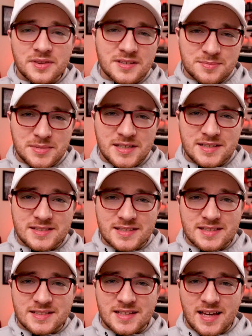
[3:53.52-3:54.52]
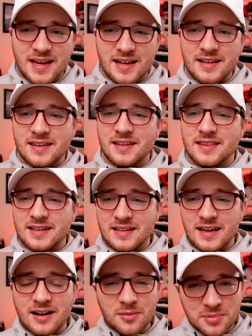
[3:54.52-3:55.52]
this means is that
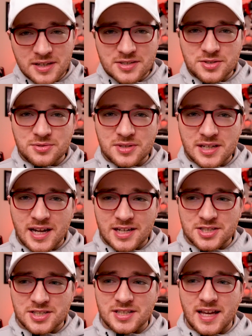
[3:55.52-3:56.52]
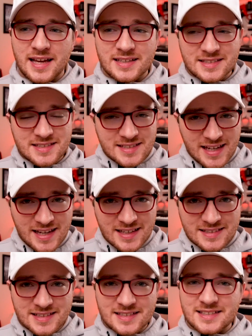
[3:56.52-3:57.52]
the AirPlay 2 connection as it
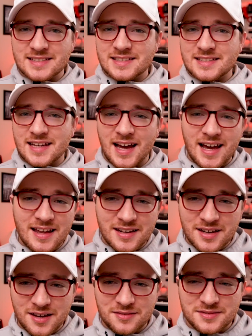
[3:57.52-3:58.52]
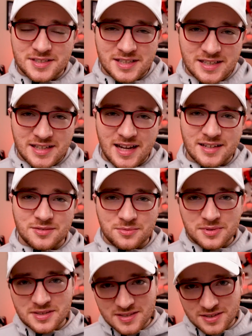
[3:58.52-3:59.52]
stands is not enough to connect
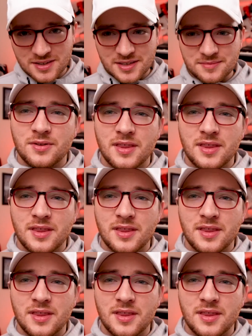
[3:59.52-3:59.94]
with Siri. For